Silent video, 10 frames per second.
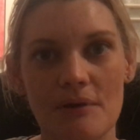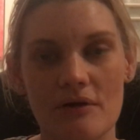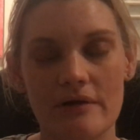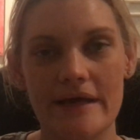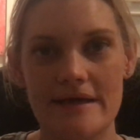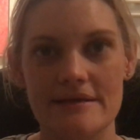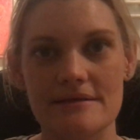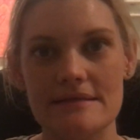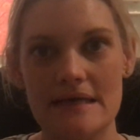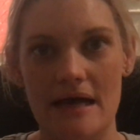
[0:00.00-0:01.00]

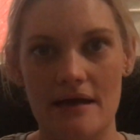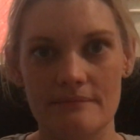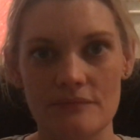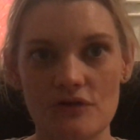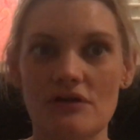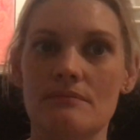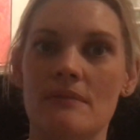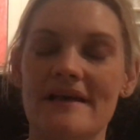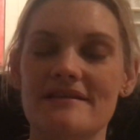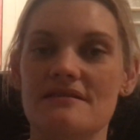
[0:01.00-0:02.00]
because due to
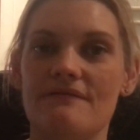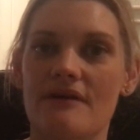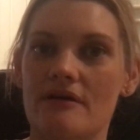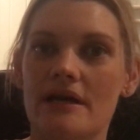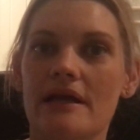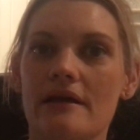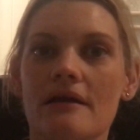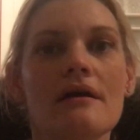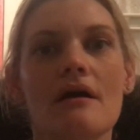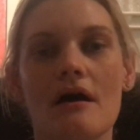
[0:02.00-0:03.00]
my severity
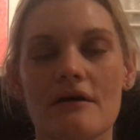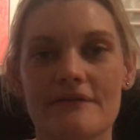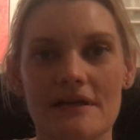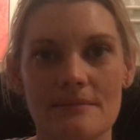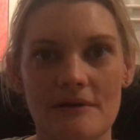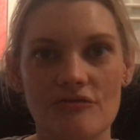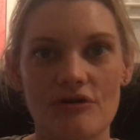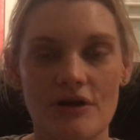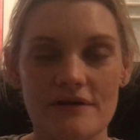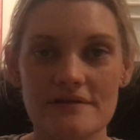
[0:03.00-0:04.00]
of
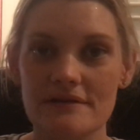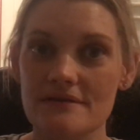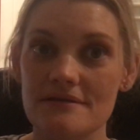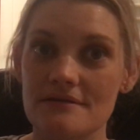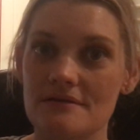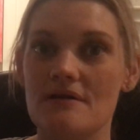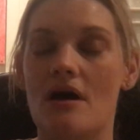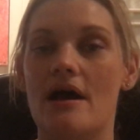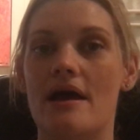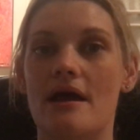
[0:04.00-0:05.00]
endometriosis,
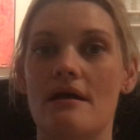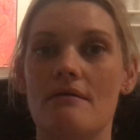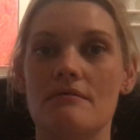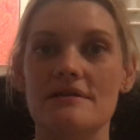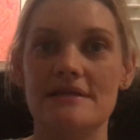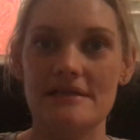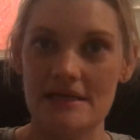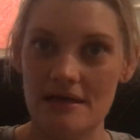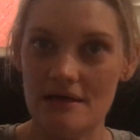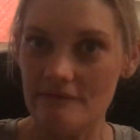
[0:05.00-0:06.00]
I was
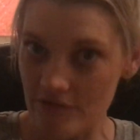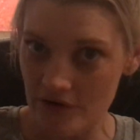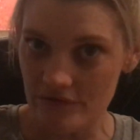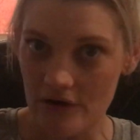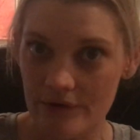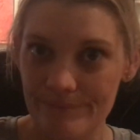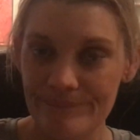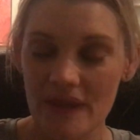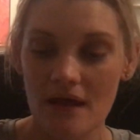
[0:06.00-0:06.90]
indeed infertile.